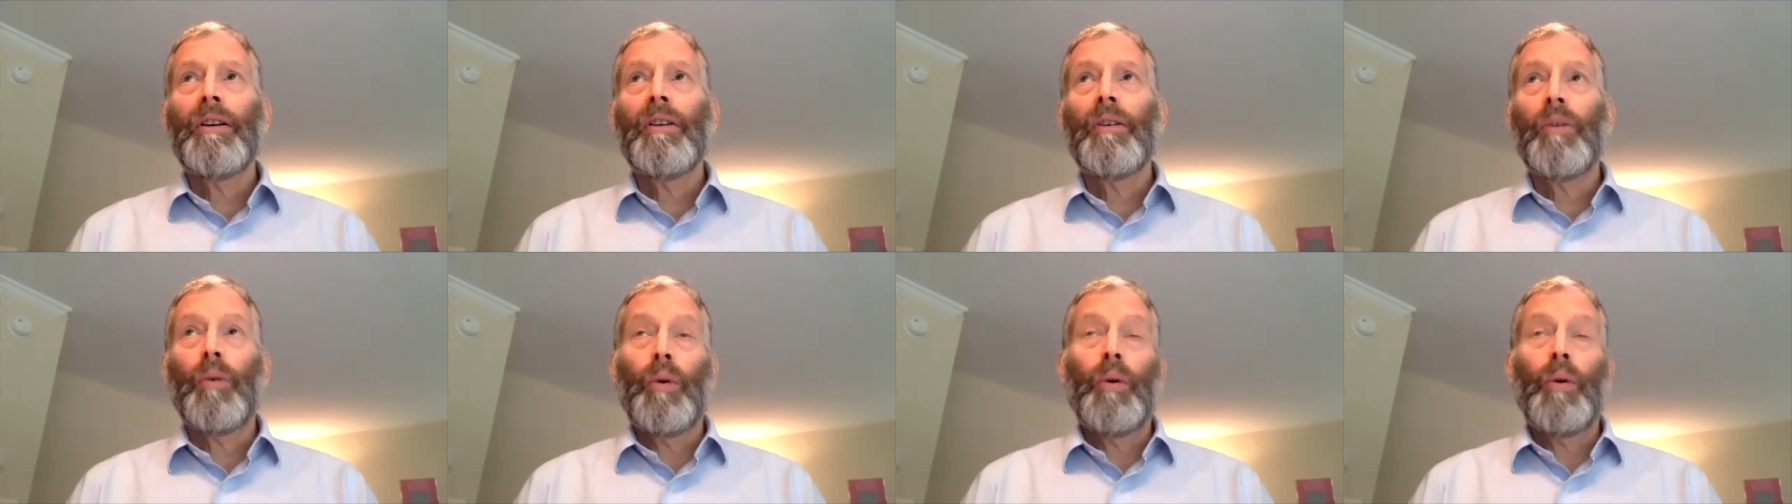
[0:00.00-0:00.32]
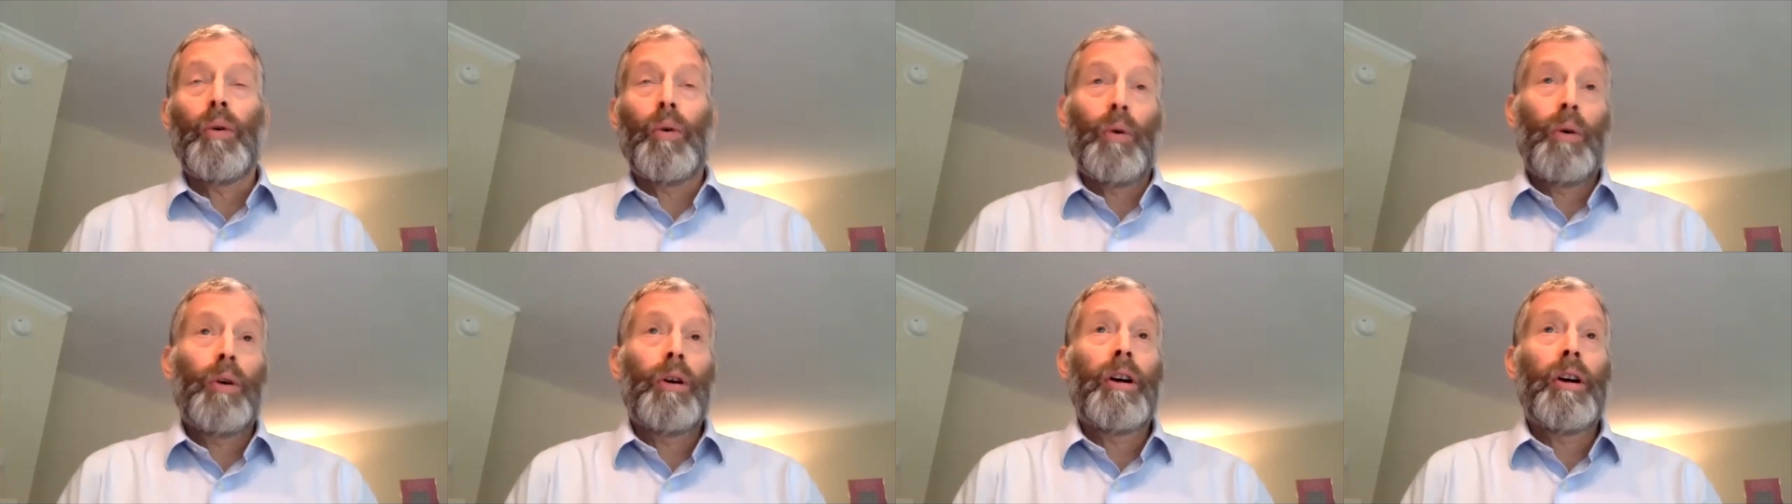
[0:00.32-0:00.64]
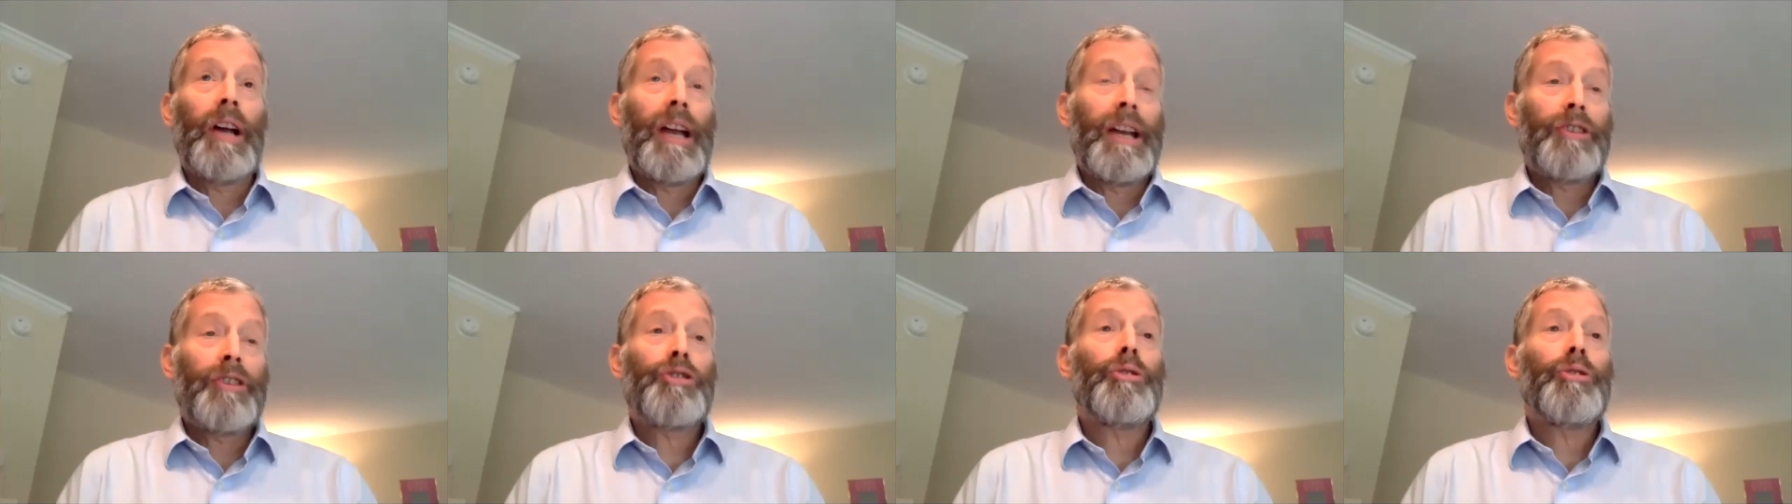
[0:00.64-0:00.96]

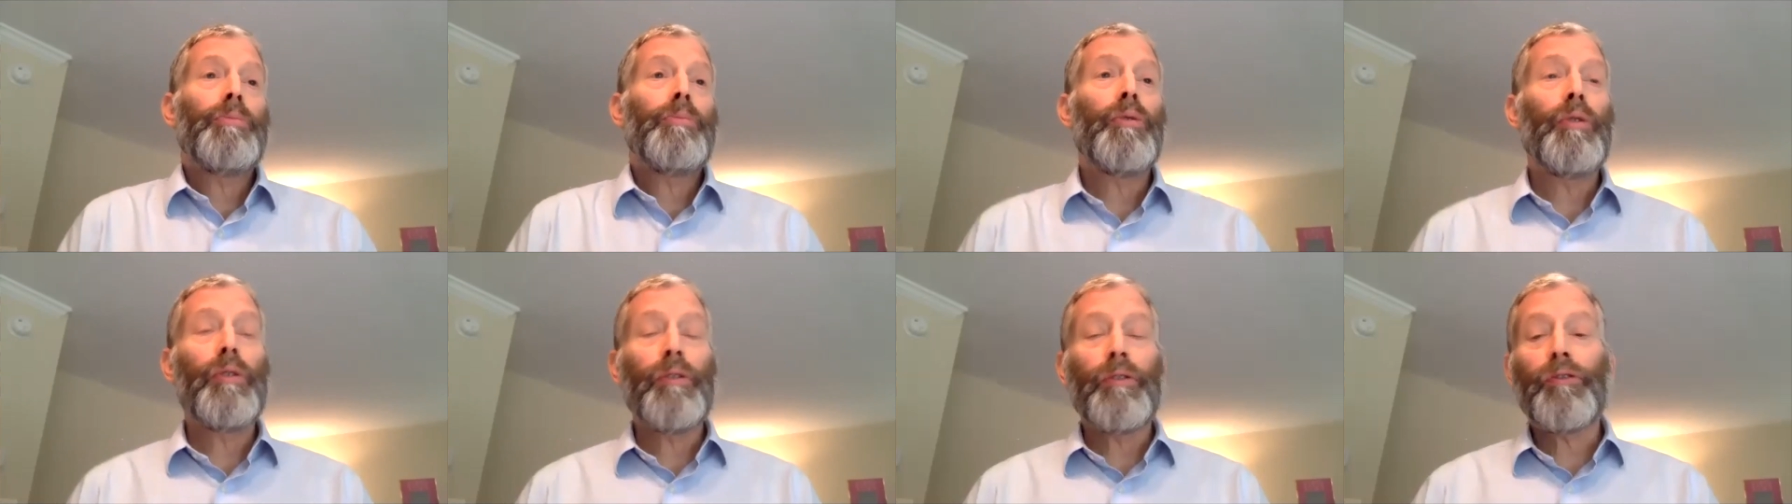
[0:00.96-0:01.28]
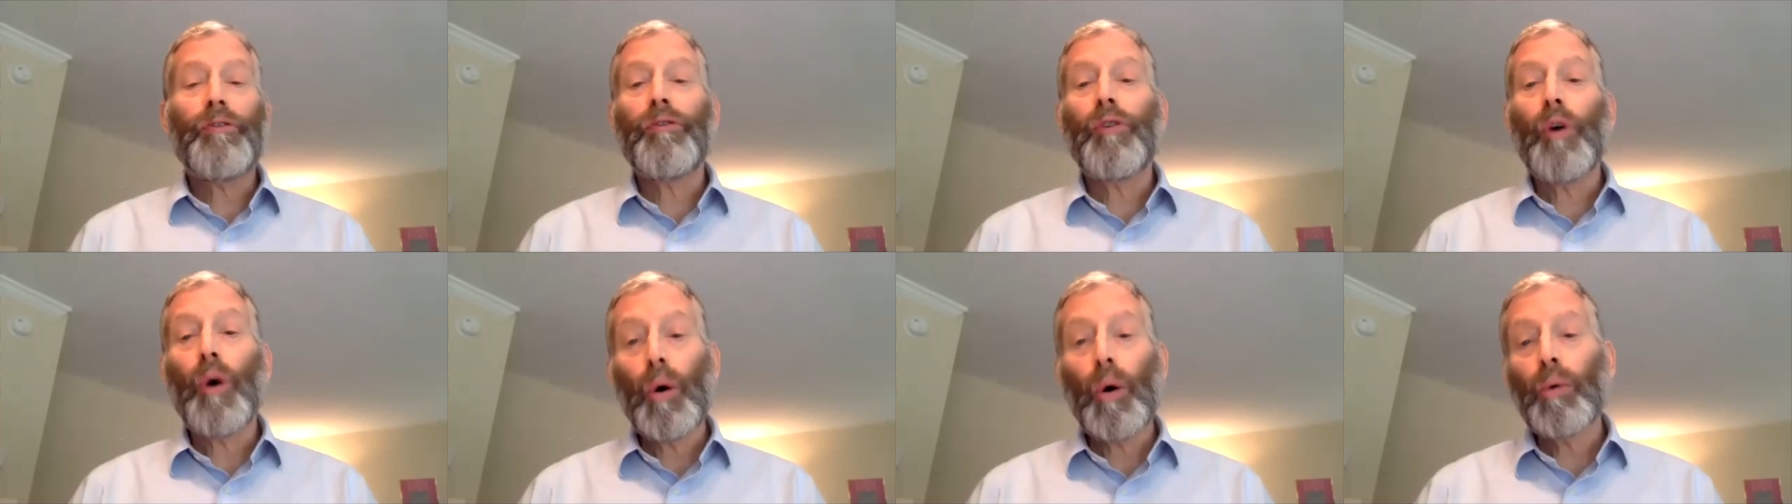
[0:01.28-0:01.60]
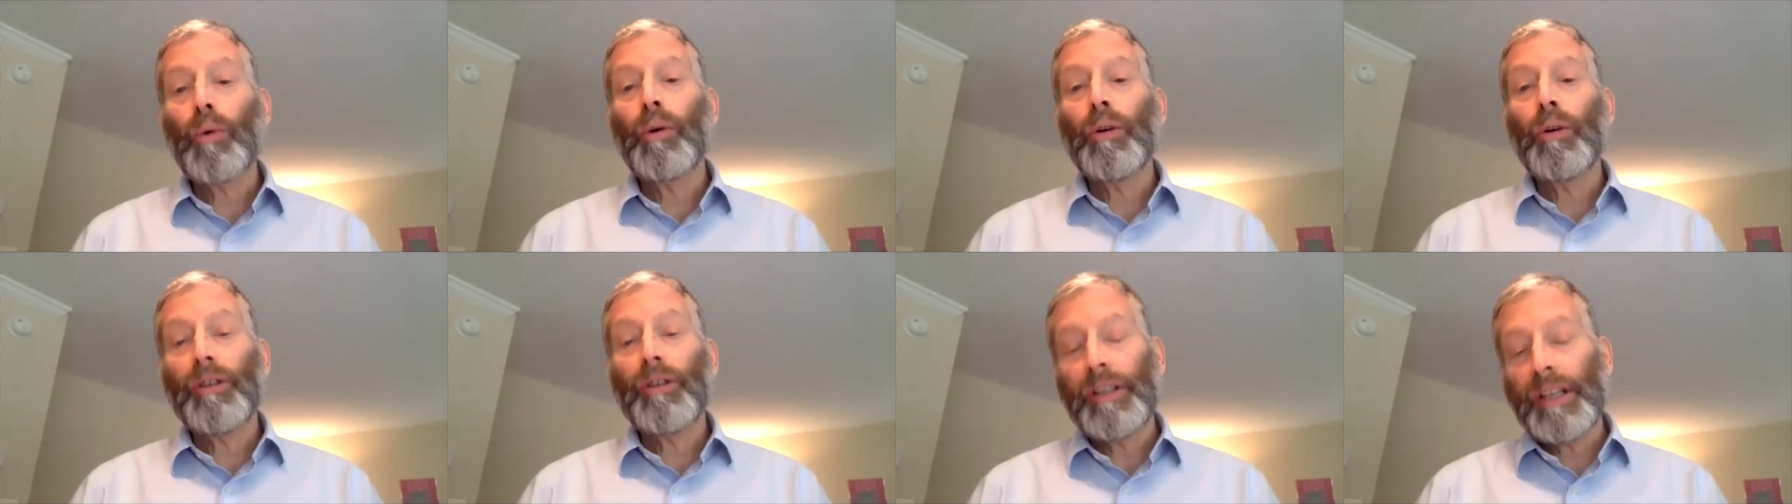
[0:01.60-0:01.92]
or as you move
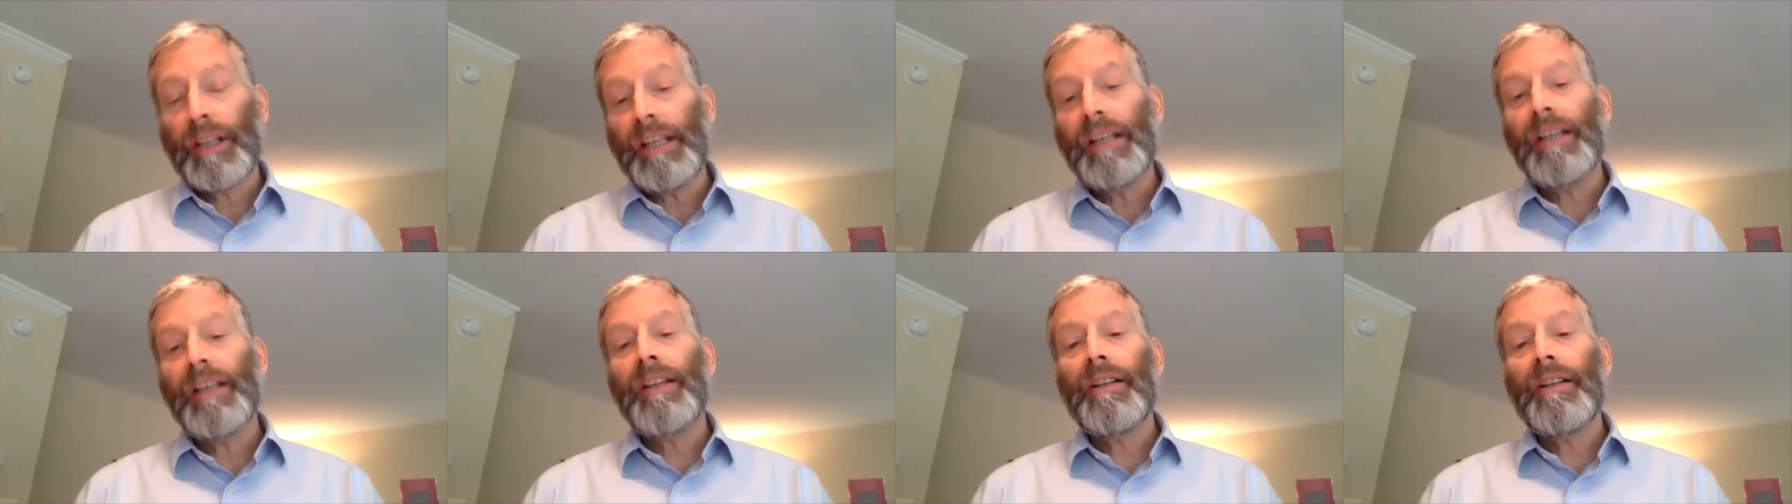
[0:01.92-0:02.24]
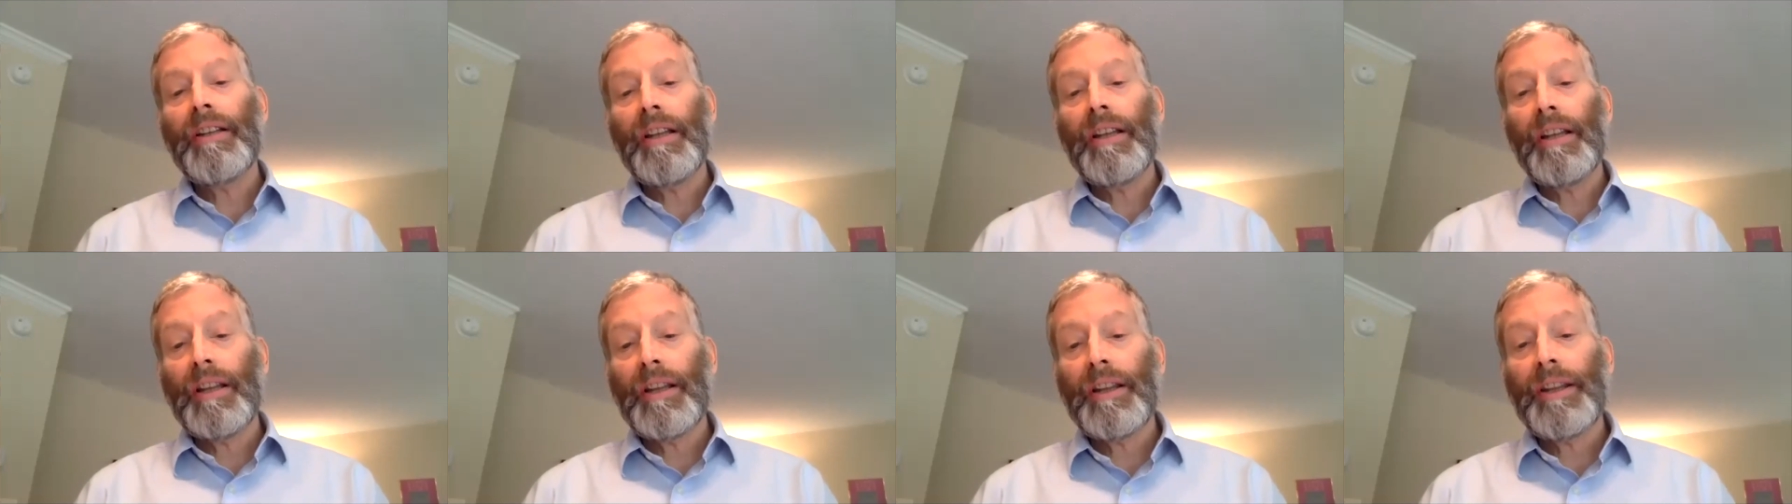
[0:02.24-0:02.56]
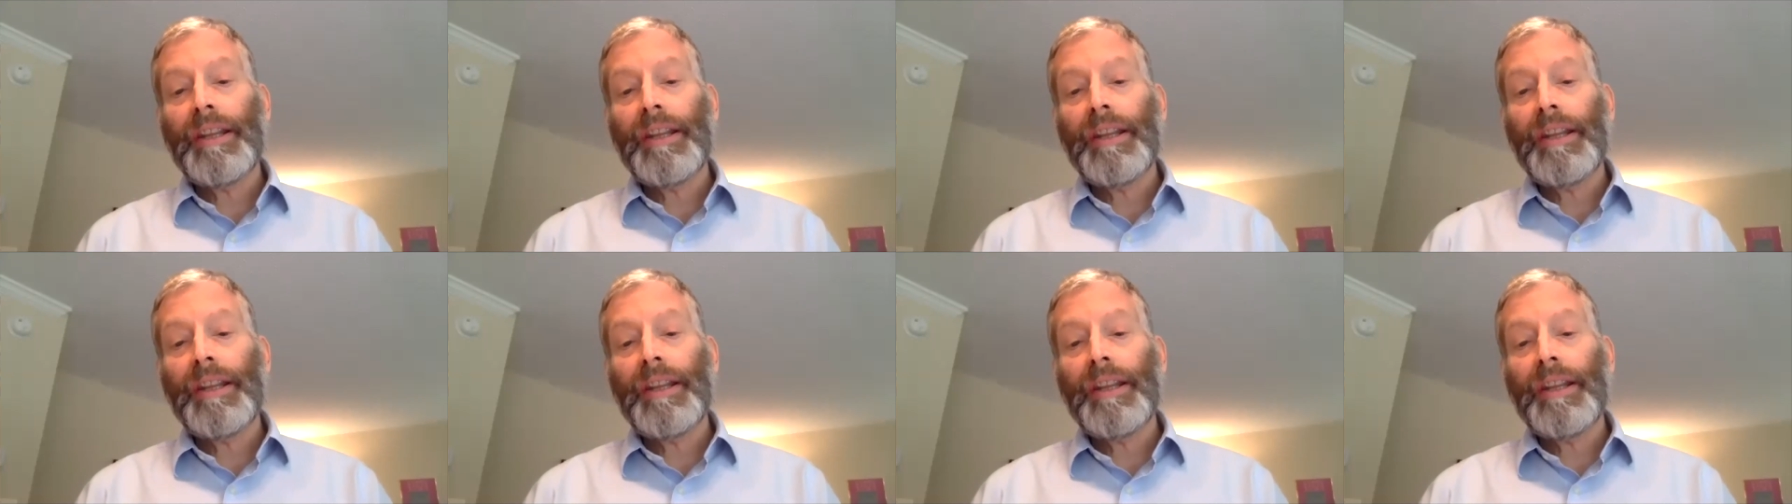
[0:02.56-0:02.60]
forward in